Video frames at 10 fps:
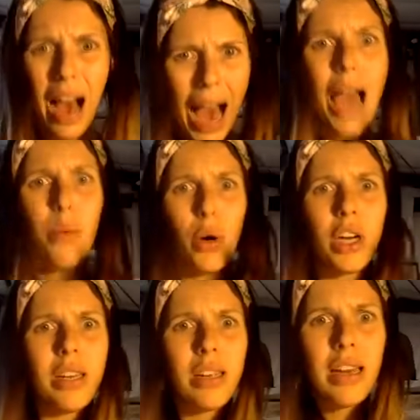I
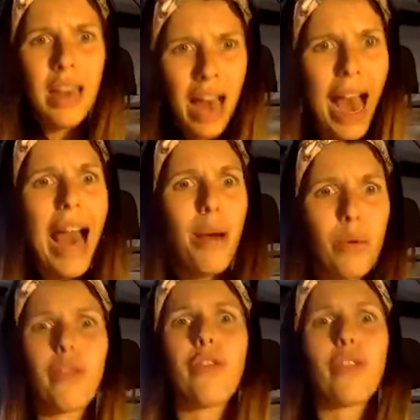would. I
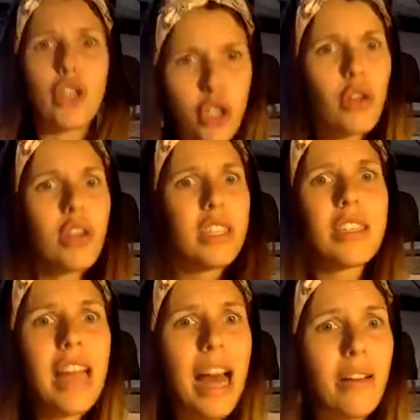would for sure
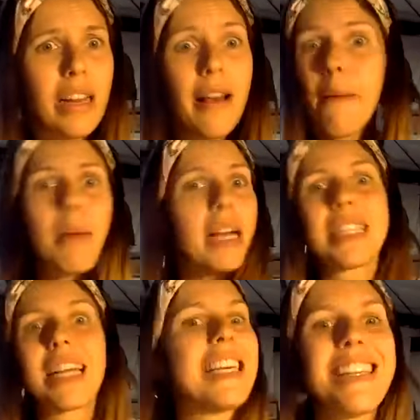start doubting because
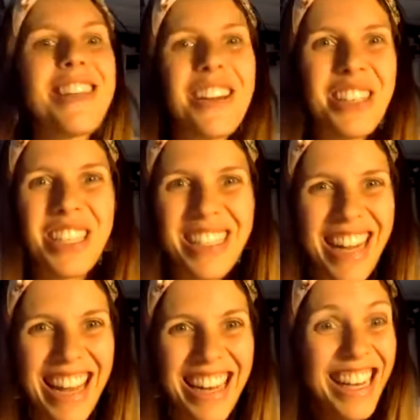I didn't
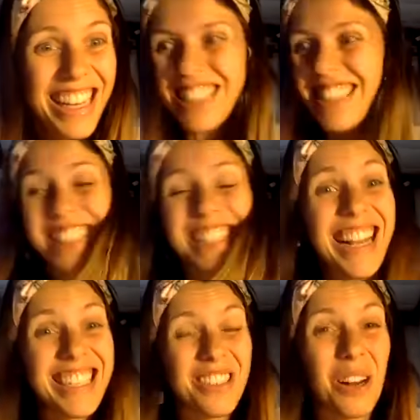understand. It says,
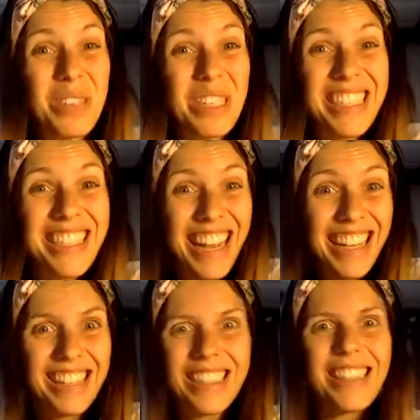mm-hmm. scripture
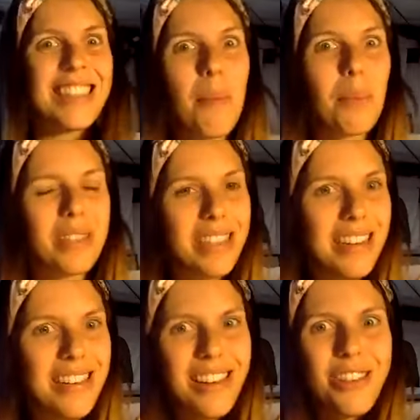says the disciples
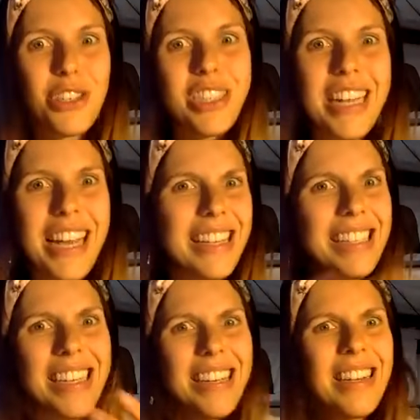didn't understand. They
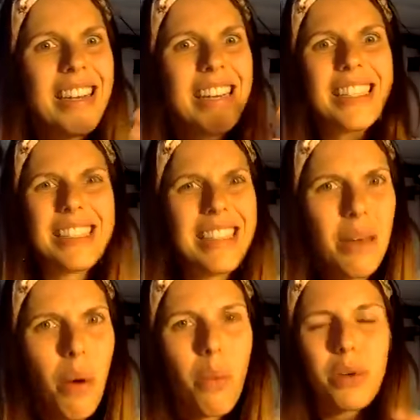didn't see
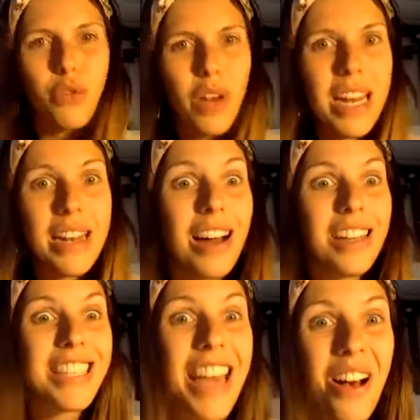what was written
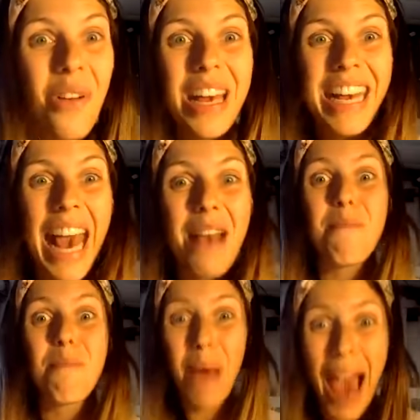until he
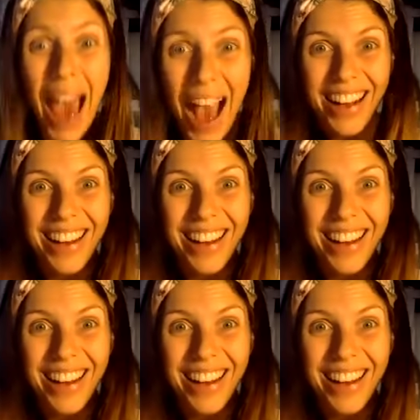came back.